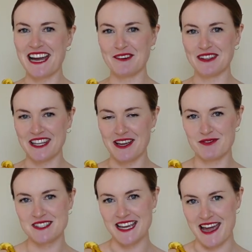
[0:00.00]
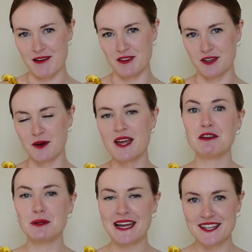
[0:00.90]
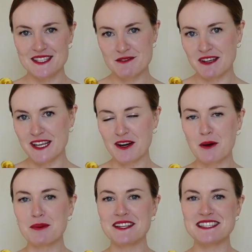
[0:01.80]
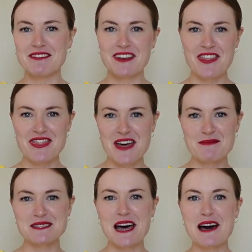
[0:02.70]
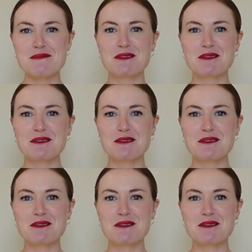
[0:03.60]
I would love to have you. If you like this video, please give it a thumbs up.